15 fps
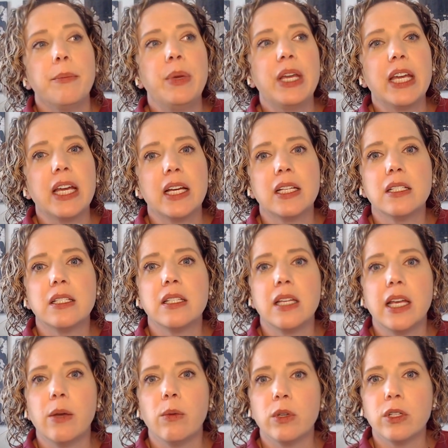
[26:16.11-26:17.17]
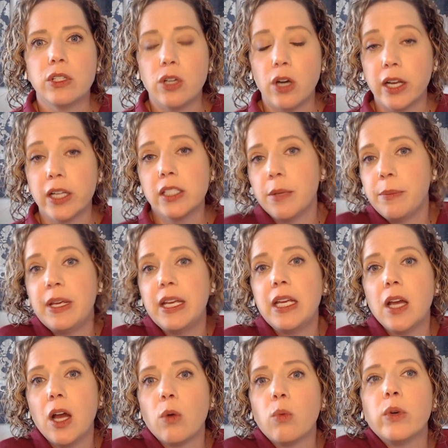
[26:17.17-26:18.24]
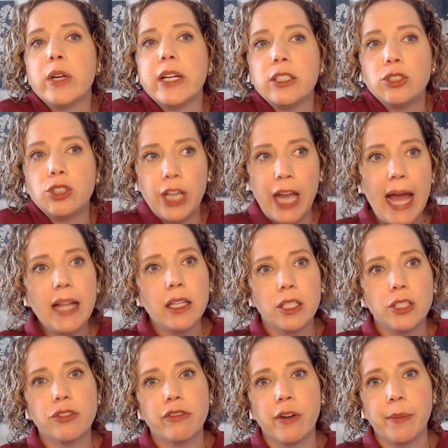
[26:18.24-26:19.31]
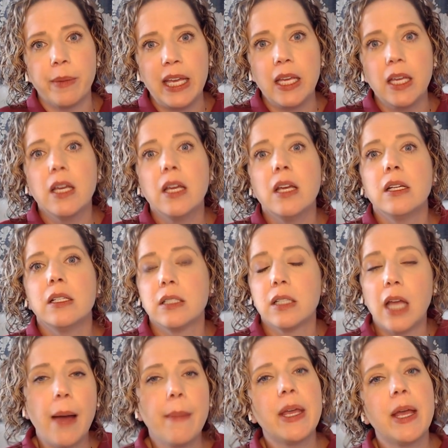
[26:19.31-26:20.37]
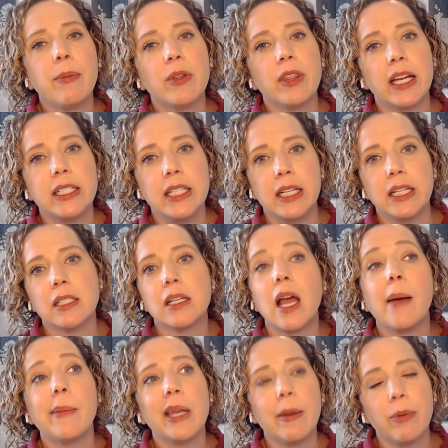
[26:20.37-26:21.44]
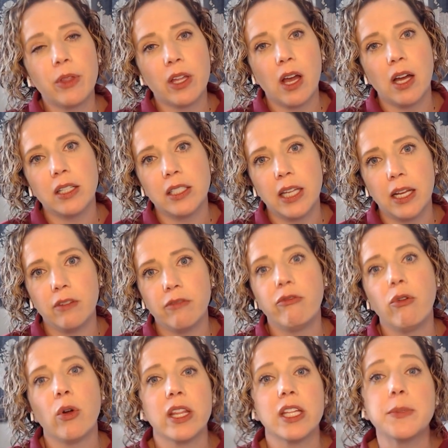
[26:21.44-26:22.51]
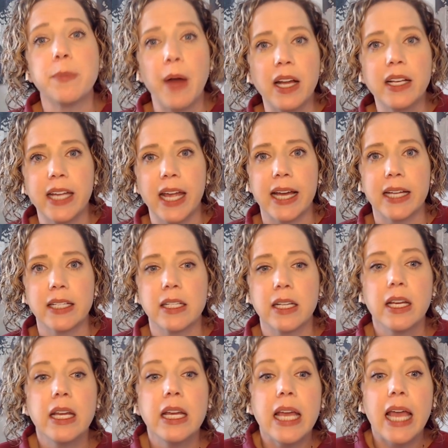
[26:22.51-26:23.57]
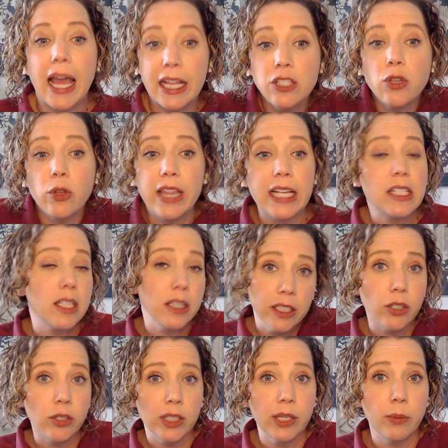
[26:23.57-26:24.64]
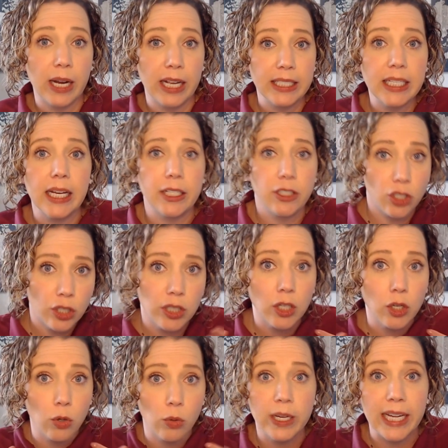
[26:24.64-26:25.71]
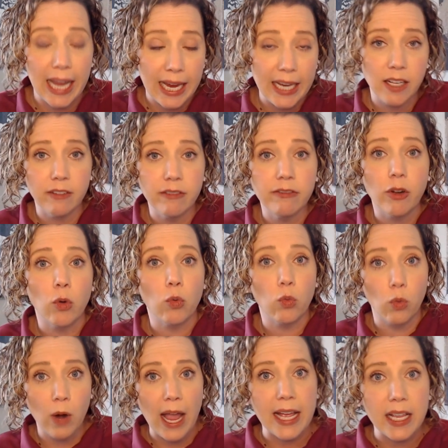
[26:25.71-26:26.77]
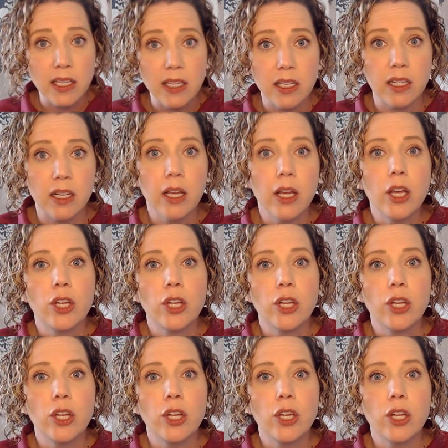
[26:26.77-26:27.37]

because it was starting to be a real challenge for me coming up with ideas, coming up with content for this podcast. And so that's literally what I did. I took a creative rest